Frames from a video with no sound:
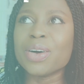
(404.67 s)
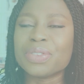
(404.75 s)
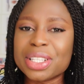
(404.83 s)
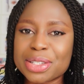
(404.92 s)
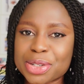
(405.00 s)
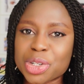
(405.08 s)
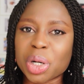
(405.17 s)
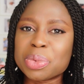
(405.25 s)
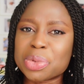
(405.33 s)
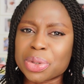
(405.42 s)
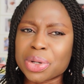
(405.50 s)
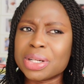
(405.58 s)
of these
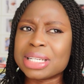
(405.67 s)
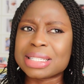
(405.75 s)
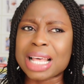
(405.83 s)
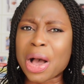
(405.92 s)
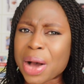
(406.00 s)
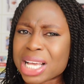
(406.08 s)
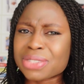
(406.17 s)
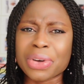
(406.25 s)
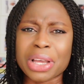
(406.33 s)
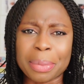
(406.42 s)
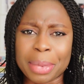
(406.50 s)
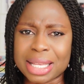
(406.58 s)
jobs would always now ask
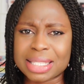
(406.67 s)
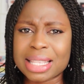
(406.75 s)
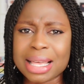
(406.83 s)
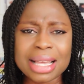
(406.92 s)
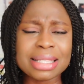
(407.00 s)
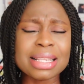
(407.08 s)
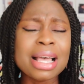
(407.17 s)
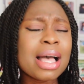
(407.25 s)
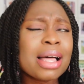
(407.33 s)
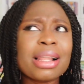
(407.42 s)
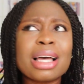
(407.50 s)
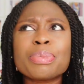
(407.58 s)
for a master's.
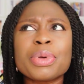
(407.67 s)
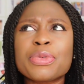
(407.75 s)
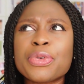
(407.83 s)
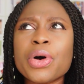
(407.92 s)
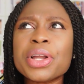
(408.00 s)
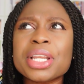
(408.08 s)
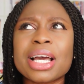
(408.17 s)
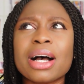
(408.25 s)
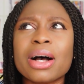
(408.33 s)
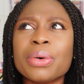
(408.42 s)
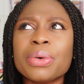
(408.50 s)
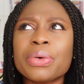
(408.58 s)
Like before
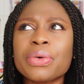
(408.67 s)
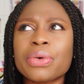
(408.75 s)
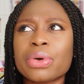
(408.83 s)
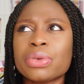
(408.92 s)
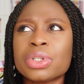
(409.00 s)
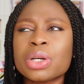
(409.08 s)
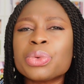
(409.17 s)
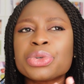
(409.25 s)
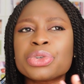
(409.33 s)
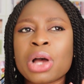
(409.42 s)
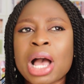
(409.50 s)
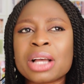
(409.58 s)
now, they
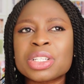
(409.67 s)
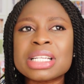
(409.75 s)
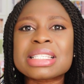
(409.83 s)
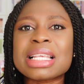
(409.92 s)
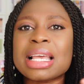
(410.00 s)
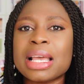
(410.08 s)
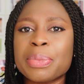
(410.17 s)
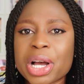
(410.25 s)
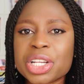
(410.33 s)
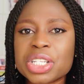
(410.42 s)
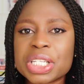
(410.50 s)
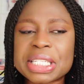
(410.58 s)
would actually say a
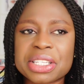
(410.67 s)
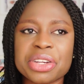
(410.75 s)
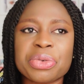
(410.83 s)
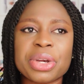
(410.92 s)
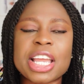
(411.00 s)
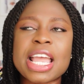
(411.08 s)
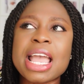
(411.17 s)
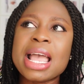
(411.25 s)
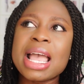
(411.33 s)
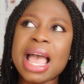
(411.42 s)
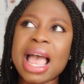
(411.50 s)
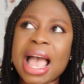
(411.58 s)
bachelor's degree
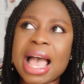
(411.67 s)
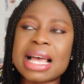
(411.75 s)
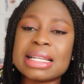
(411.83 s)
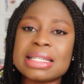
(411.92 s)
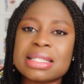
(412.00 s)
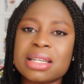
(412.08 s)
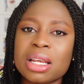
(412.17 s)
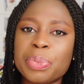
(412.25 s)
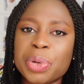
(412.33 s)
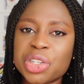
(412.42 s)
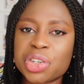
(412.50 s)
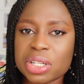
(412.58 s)
and a
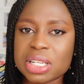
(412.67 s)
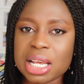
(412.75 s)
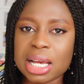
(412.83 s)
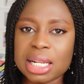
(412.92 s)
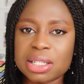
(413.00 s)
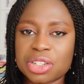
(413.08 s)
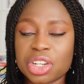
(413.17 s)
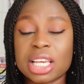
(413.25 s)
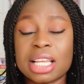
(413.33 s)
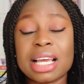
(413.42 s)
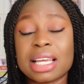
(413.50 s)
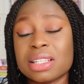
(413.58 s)
PGCERT, you
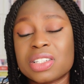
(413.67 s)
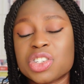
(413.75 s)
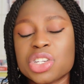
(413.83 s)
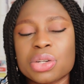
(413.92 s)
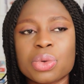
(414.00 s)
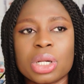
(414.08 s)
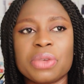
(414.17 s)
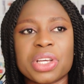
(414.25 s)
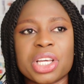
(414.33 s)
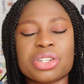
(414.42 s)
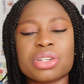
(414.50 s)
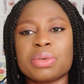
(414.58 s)
get like a teaching
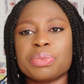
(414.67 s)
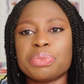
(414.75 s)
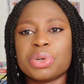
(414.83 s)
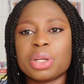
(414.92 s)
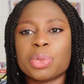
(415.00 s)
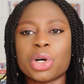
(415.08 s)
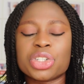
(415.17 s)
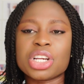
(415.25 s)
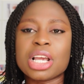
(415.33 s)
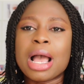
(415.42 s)
qualification pretty much.